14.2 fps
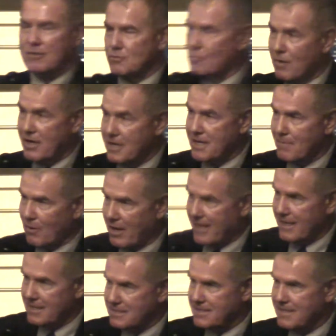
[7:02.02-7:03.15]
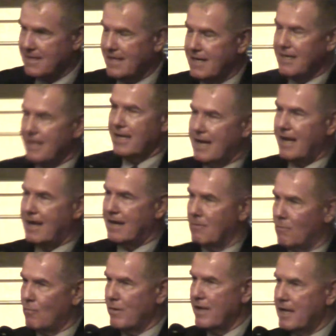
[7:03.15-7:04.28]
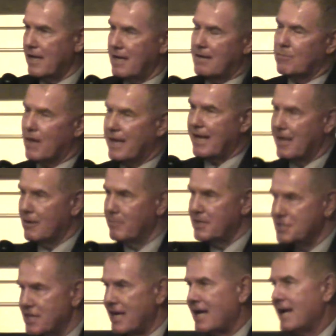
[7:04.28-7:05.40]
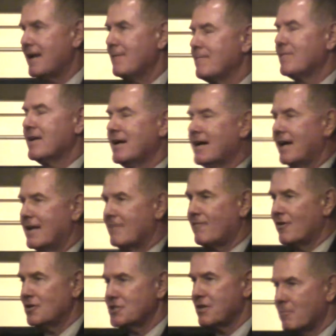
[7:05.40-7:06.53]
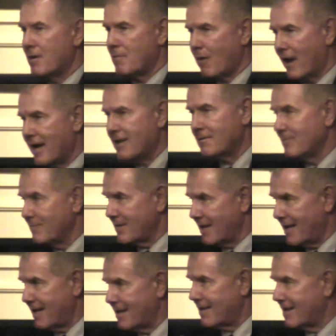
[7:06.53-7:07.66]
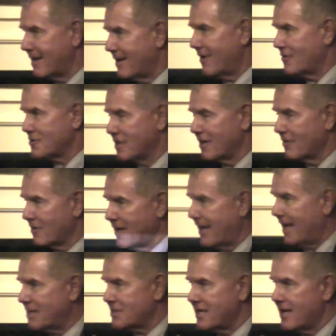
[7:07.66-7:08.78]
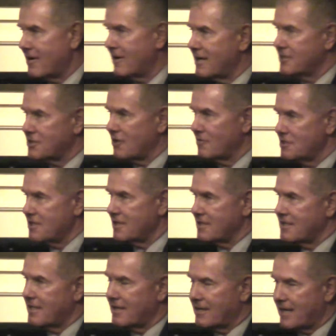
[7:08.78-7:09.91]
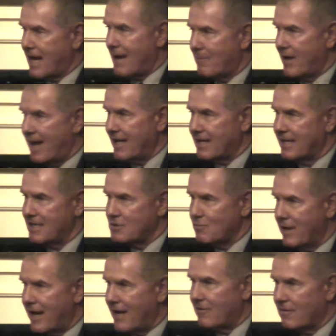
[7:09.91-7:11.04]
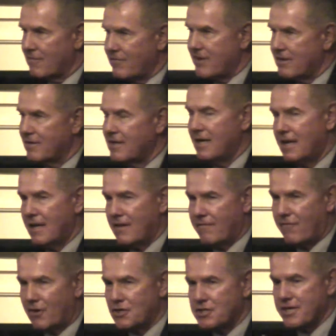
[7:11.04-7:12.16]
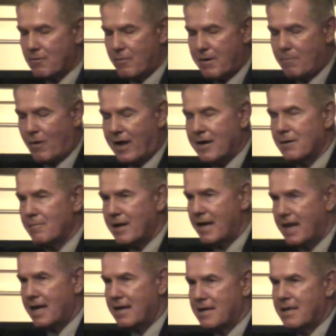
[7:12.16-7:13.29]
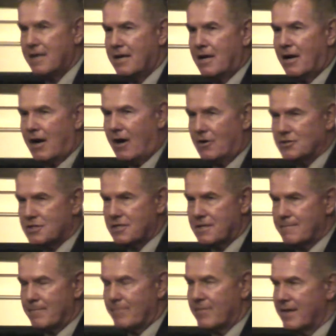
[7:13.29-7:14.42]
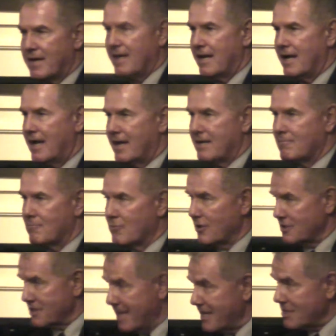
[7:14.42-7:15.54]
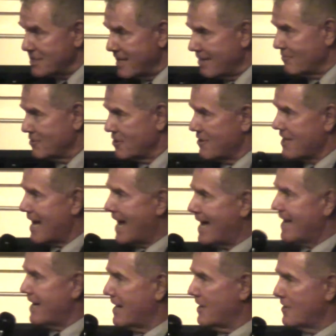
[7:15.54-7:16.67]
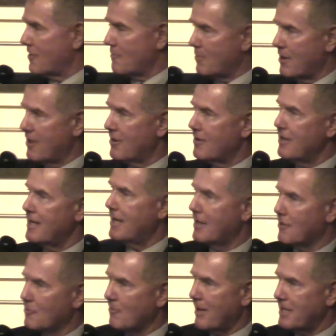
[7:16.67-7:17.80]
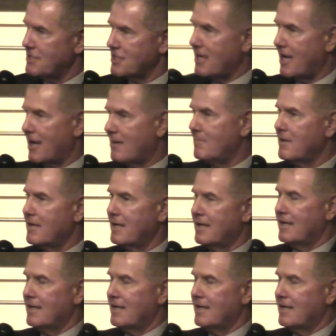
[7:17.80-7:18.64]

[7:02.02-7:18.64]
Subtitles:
else wanted to play us. And we play LBJ, and the first year we played them, and there's a little connection here that shows you the type of athletes we had on the field. The first year we played them in Austin, and Brooks Kishnick was our tight end and our punter. He did a great job.